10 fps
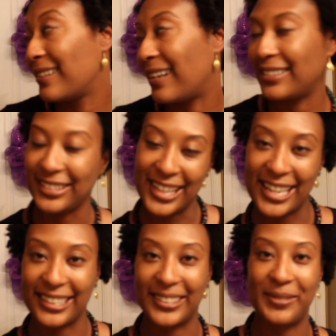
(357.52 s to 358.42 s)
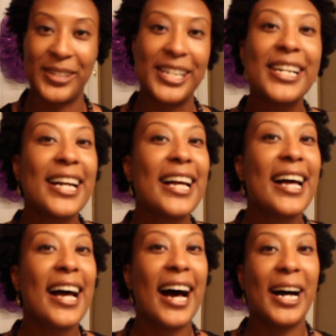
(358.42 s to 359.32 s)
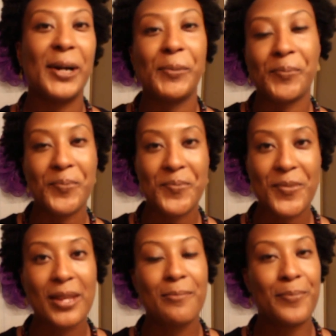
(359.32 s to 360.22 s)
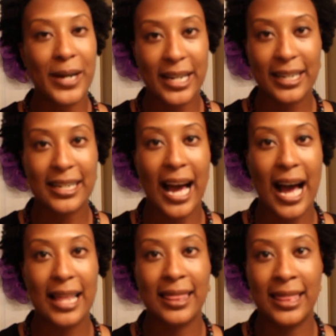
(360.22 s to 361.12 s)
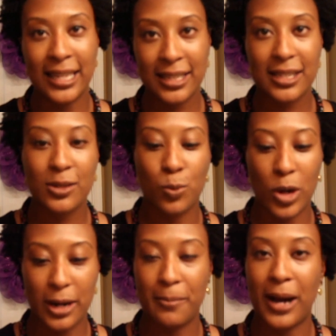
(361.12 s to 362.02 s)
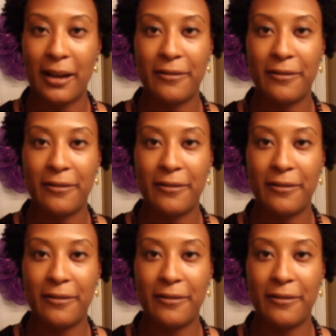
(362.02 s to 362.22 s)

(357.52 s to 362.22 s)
I'll do that a little bit. But this is one of my